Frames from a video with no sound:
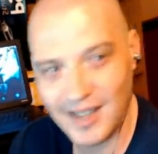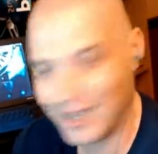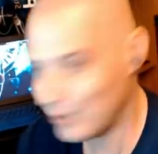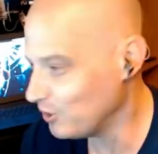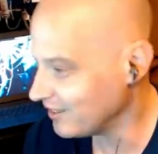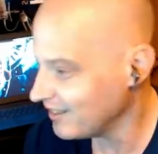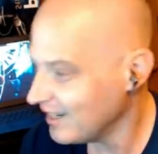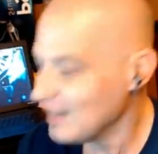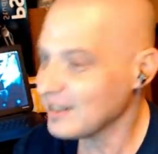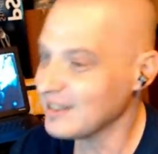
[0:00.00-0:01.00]
about
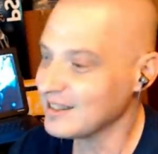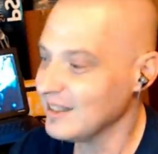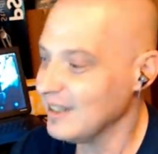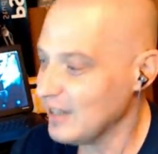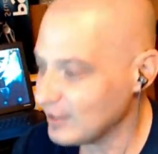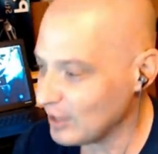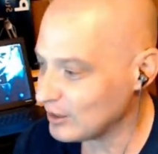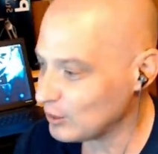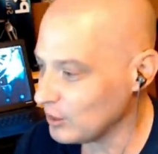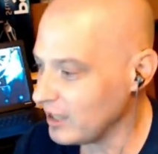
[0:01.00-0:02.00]
Slackware because
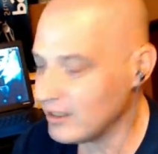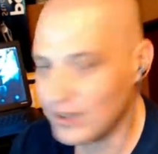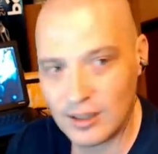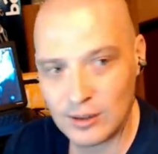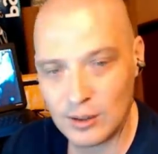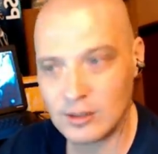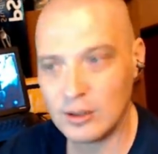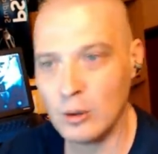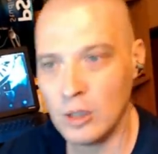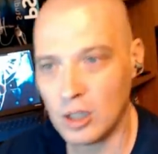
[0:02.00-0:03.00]
it's, it's strange that it
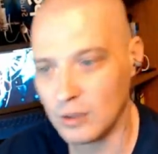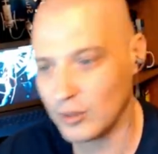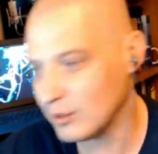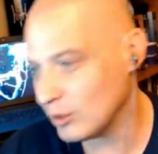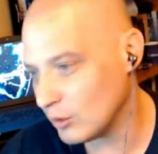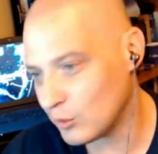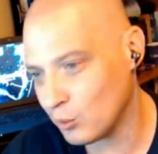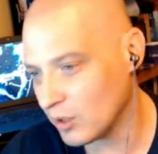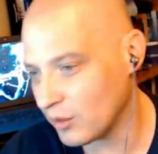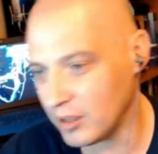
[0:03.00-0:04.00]
took so long. I mean,
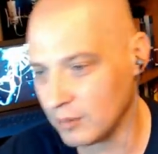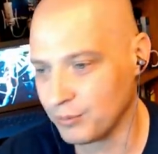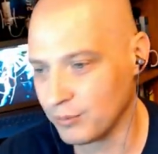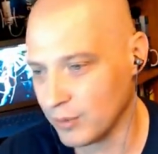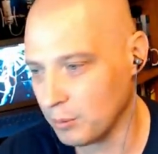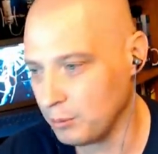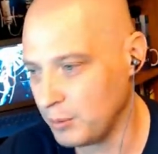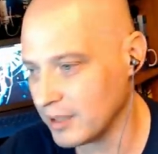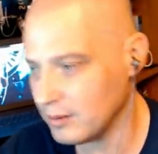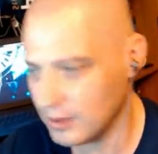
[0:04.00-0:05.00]
it's one of the,
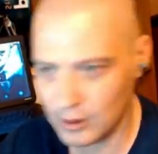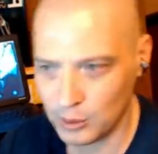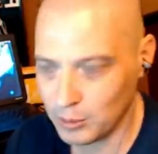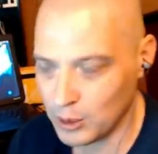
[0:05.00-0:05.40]
the big